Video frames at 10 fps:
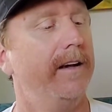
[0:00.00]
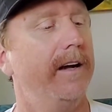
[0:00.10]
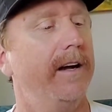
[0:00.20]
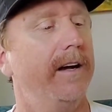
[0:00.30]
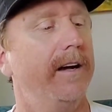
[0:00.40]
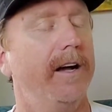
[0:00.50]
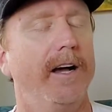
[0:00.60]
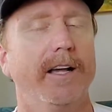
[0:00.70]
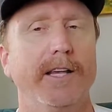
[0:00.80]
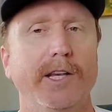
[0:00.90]
I
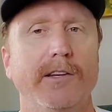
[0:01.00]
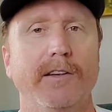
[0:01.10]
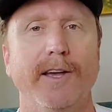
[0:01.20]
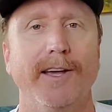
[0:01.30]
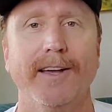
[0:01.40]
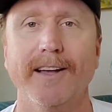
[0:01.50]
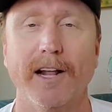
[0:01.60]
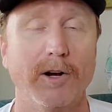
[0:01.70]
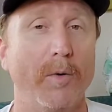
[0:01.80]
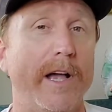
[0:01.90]

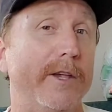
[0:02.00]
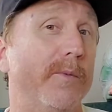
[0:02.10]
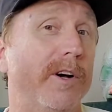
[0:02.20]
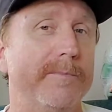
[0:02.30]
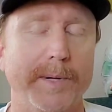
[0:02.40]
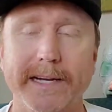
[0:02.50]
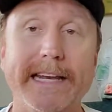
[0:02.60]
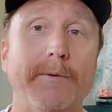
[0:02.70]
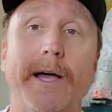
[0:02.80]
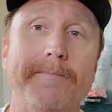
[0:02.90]
don't know why you would, but
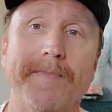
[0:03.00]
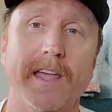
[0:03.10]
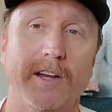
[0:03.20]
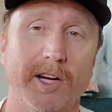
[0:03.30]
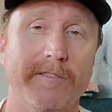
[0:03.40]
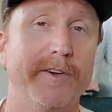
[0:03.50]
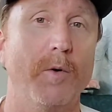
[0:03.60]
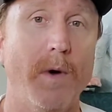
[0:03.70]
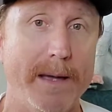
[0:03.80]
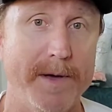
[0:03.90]
anyway, you're going to
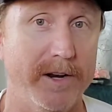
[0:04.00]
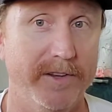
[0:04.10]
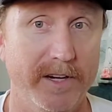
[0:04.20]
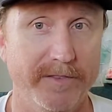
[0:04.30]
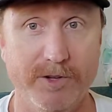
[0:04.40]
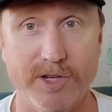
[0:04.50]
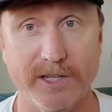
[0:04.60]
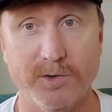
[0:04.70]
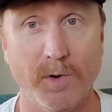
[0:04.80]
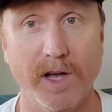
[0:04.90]
feel way better than if you
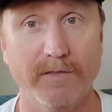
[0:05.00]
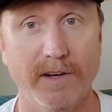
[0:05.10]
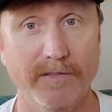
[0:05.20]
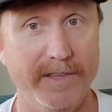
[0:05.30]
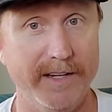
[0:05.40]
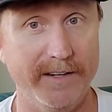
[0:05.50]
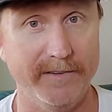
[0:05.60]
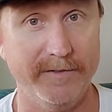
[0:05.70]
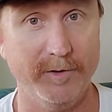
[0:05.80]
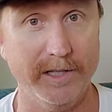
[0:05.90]
drink 12 of
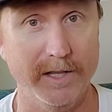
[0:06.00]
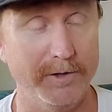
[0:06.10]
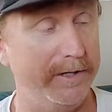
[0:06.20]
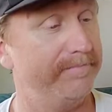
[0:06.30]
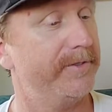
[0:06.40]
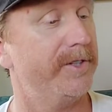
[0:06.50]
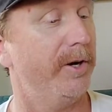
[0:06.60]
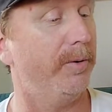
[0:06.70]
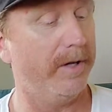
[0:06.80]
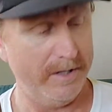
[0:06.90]
the fully loaded.
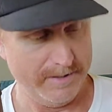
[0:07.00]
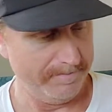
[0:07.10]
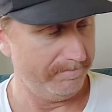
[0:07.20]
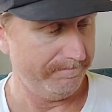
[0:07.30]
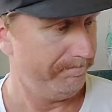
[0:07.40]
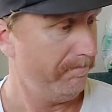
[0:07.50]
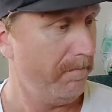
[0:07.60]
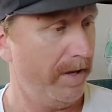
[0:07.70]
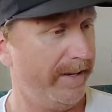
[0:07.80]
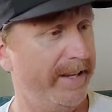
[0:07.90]
So
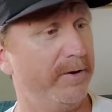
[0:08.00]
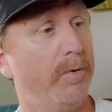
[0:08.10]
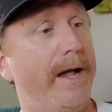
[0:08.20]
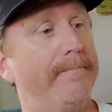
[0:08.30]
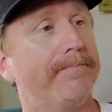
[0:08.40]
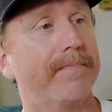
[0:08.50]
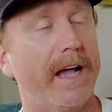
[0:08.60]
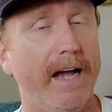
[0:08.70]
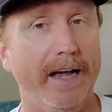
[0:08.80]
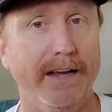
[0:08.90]
either way,
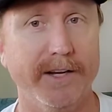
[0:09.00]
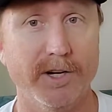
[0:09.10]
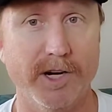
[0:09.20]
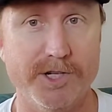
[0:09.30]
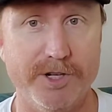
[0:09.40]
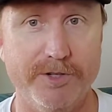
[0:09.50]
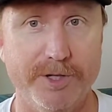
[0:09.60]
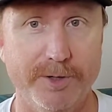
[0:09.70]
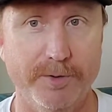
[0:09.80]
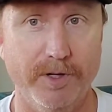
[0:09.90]
I encourage you
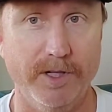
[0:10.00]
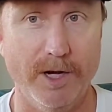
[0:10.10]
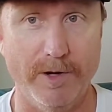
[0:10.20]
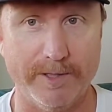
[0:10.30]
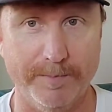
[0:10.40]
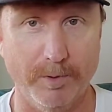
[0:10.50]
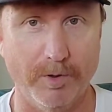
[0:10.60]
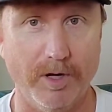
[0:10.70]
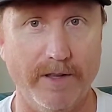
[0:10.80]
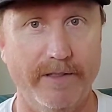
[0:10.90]
to go explore